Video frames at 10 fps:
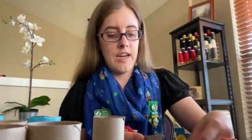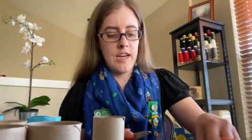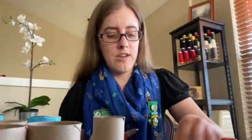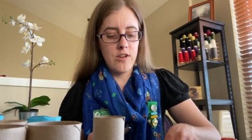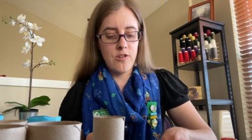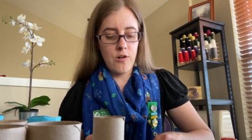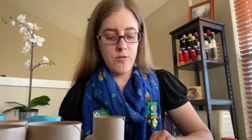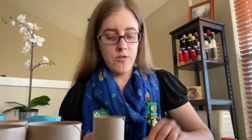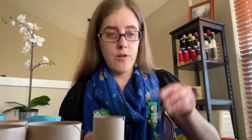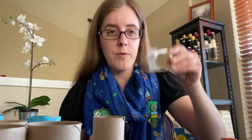And
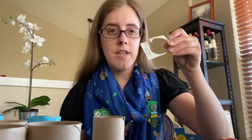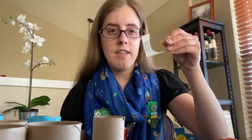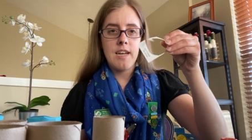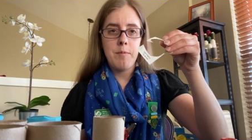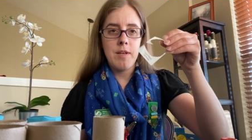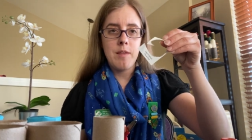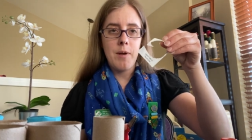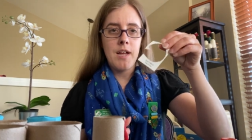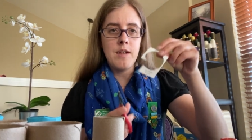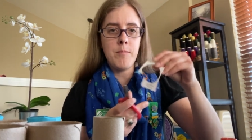don't throw away the name at the
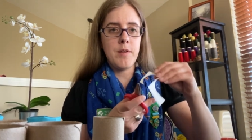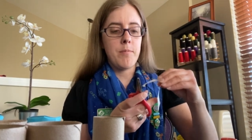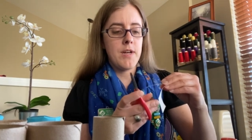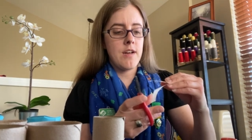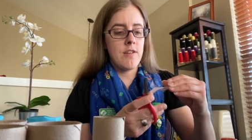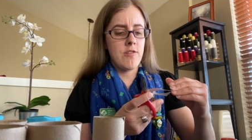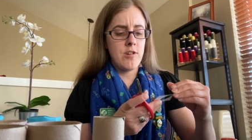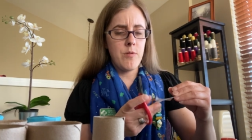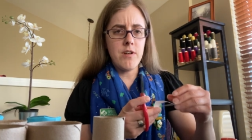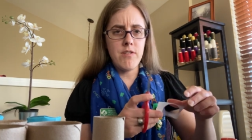bottom because
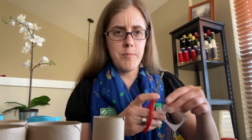you want to